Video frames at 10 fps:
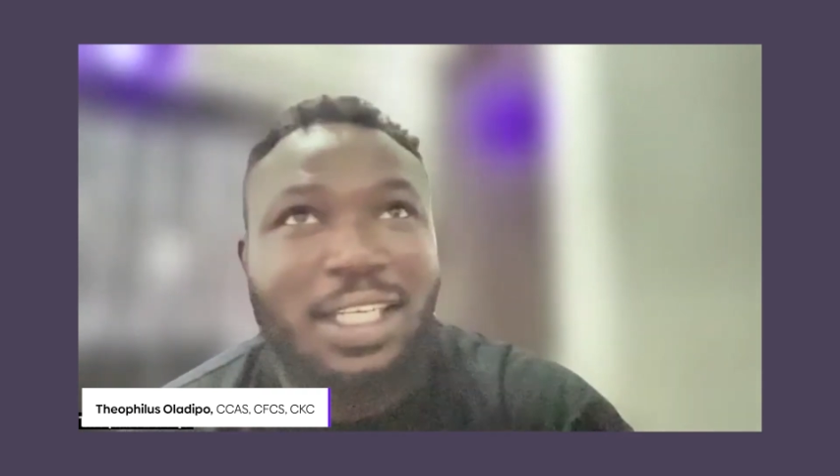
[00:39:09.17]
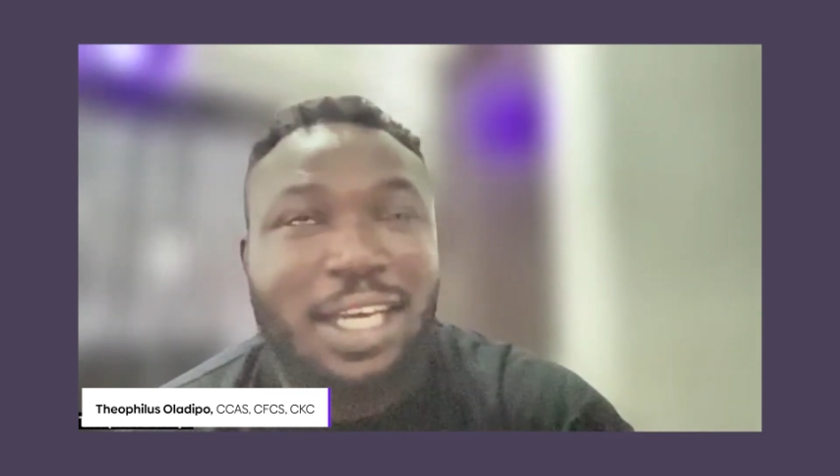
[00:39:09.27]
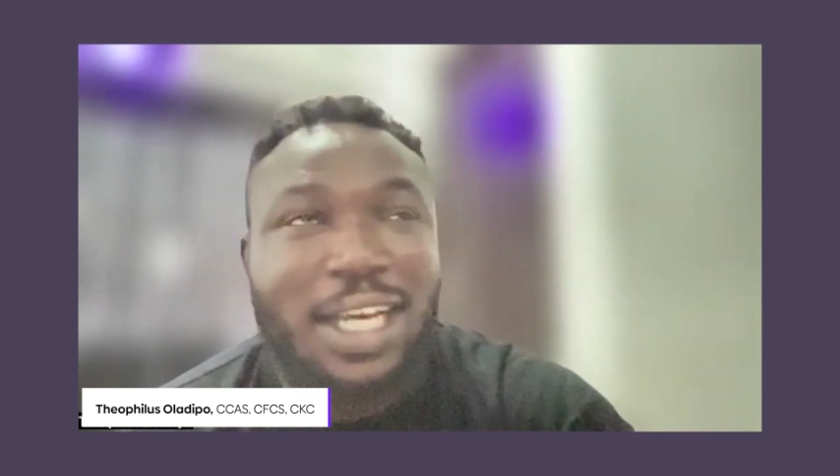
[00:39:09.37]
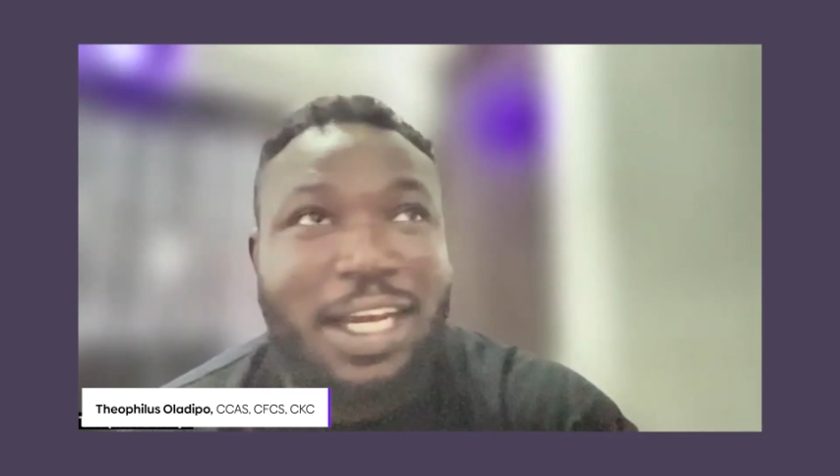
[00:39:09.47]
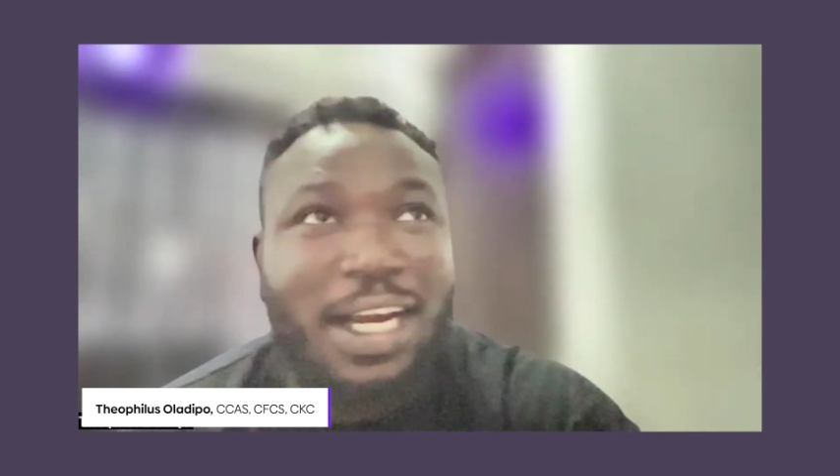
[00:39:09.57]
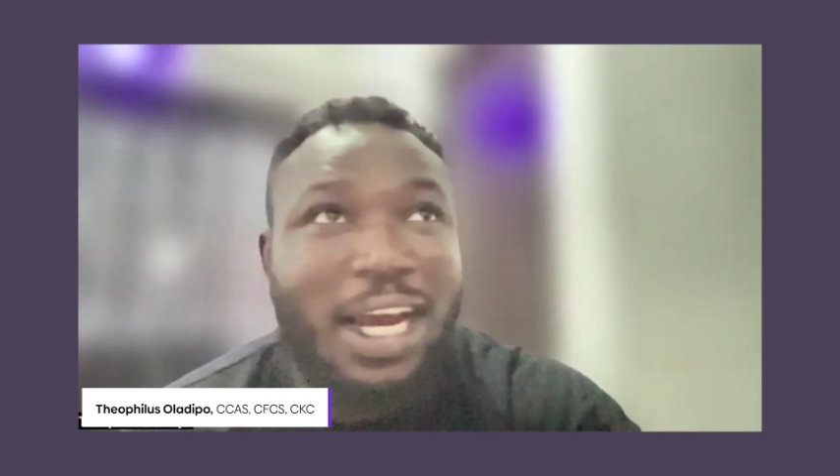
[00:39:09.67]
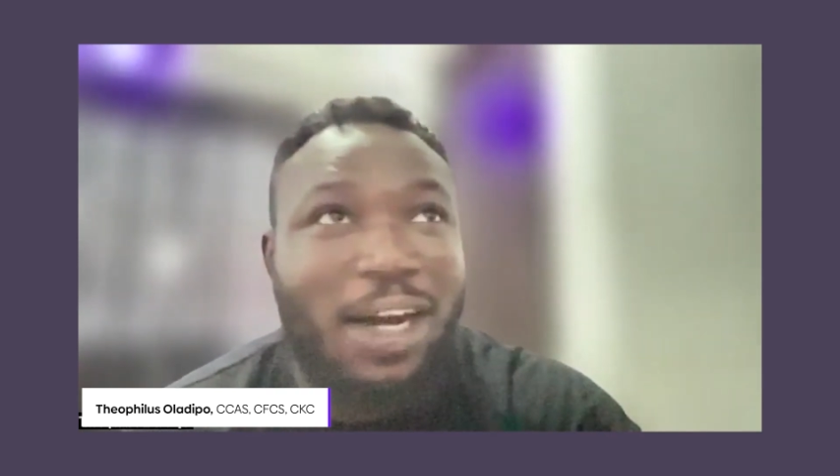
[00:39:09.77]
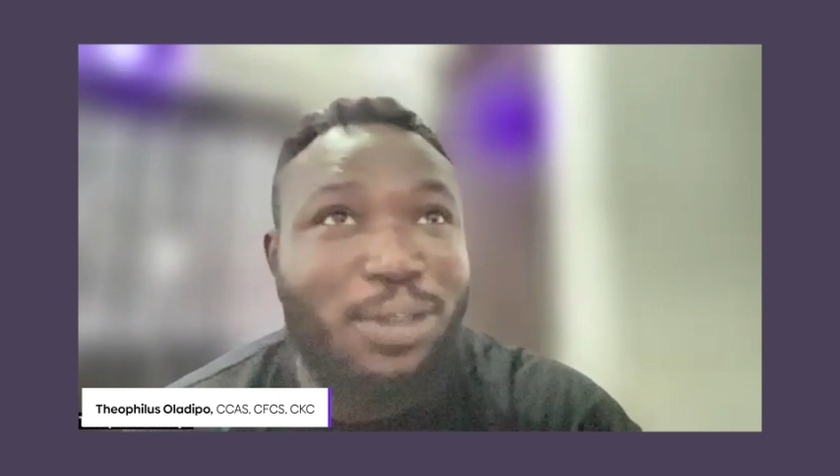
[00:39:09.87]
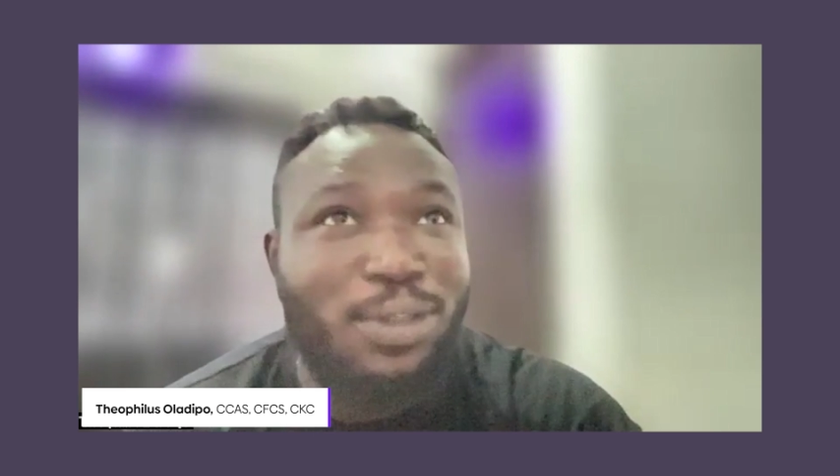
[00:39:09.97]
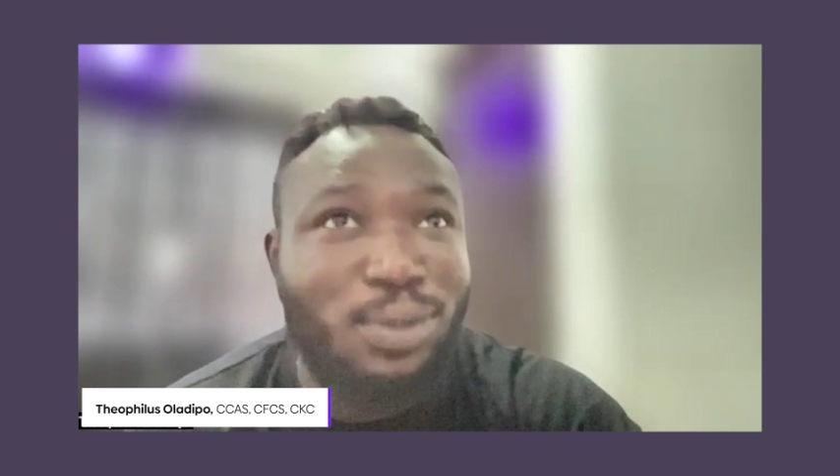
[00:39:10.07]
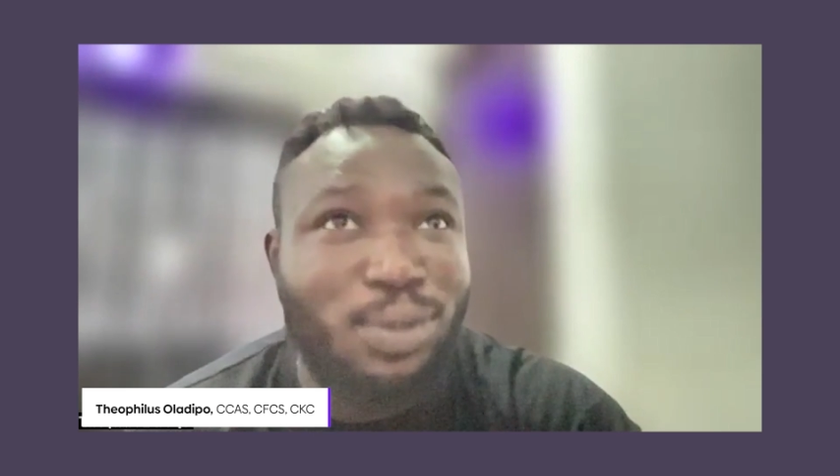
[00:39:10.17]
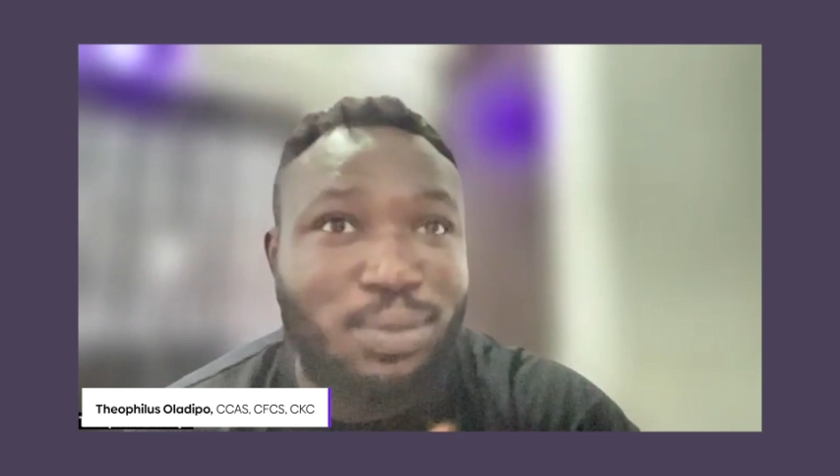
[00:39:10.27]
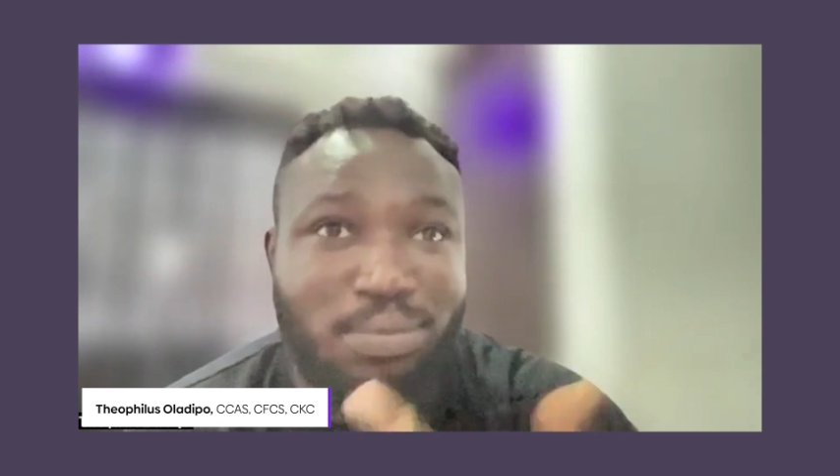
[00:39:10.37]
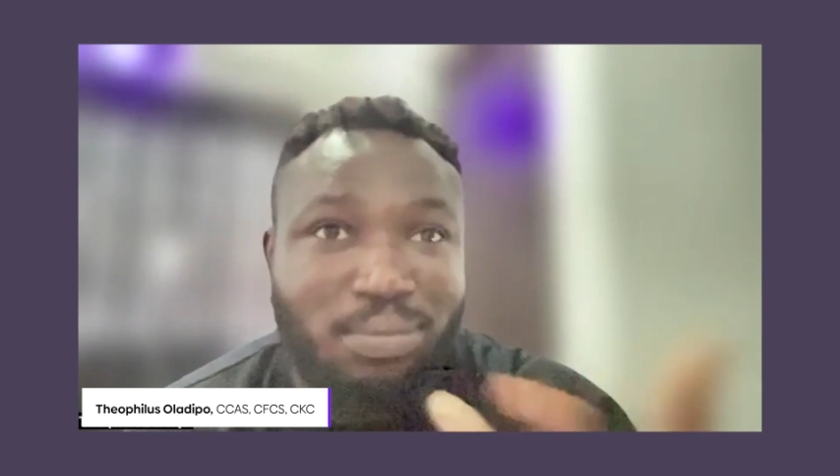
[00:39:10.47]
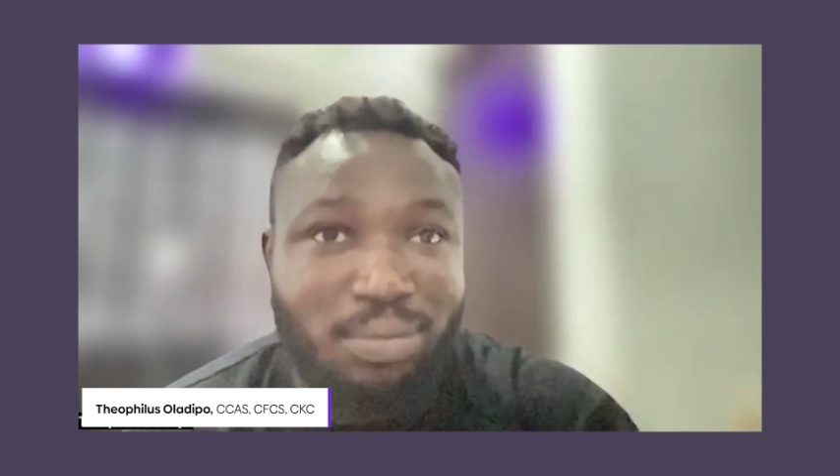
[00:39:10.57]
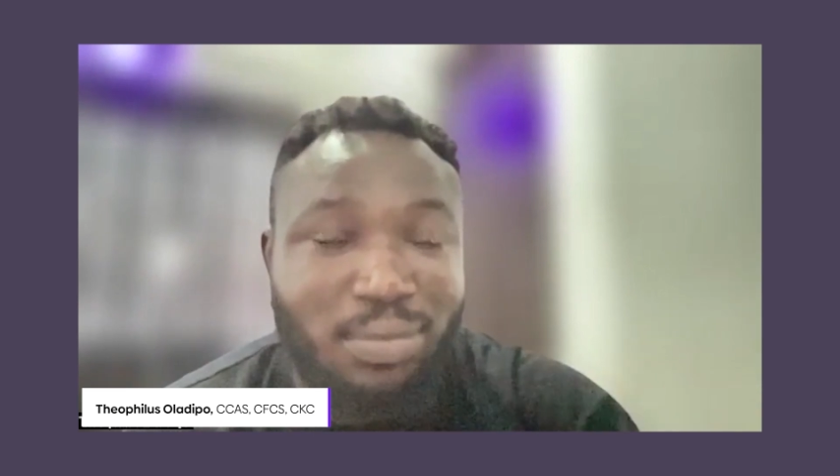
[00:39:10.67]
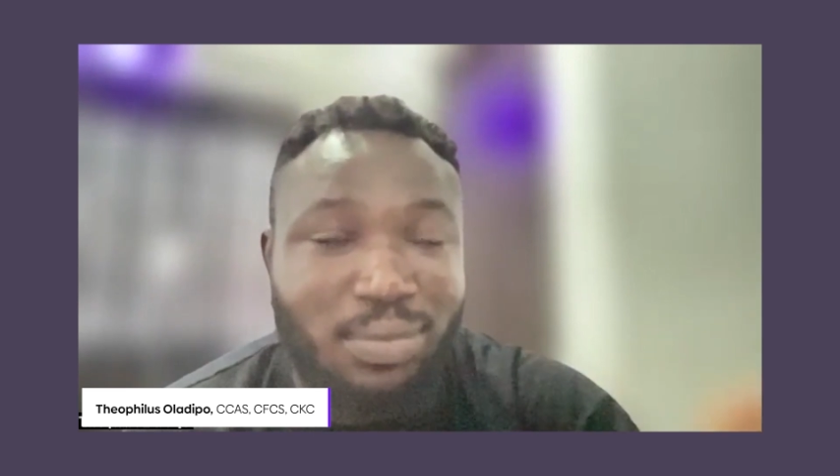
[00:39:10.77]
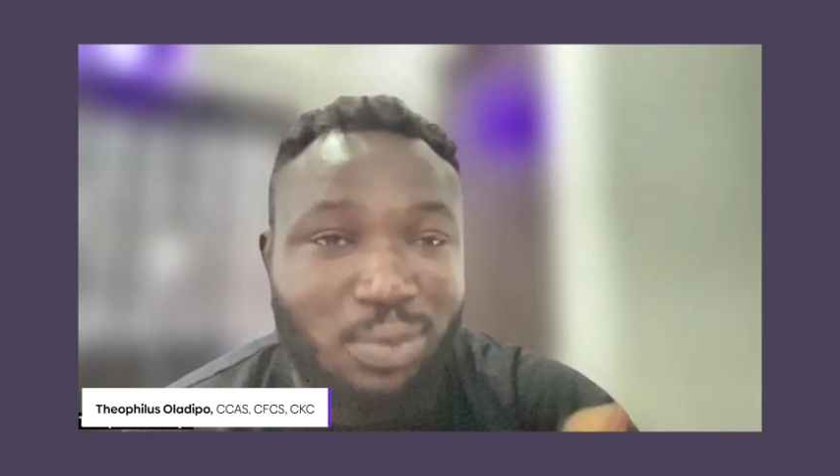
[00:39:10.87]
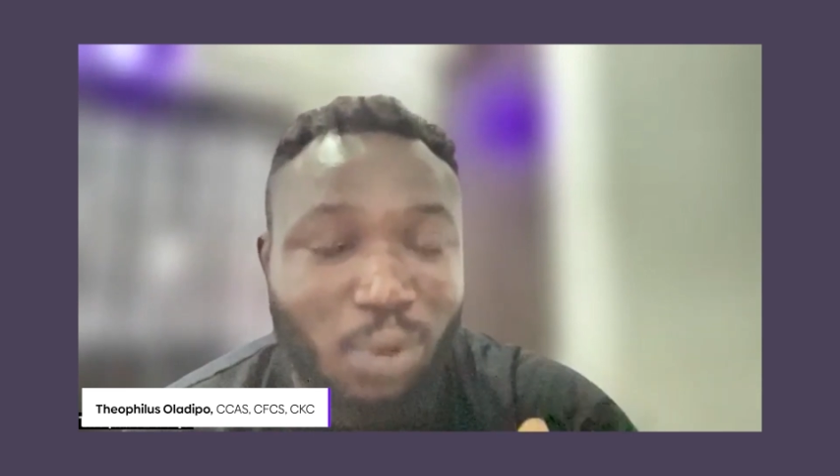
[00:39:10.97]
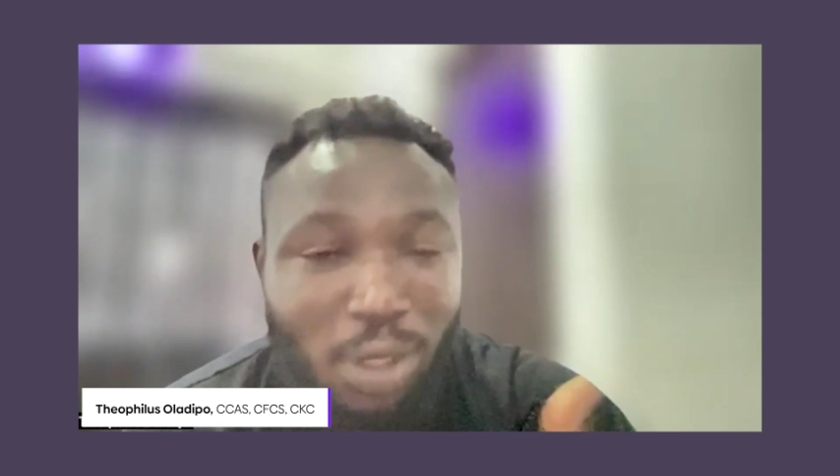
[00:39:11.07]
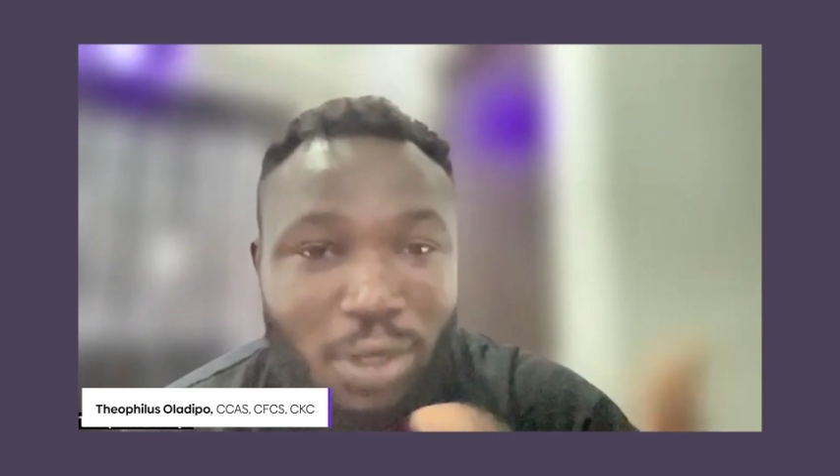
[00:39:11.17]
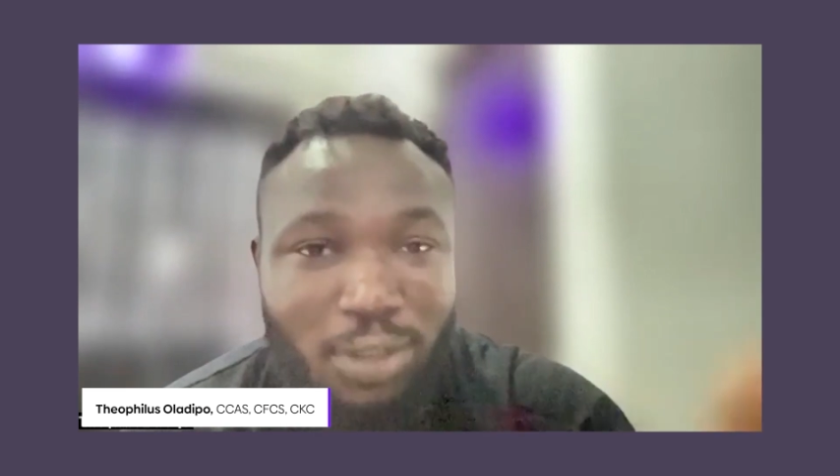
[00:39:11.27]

Then I also work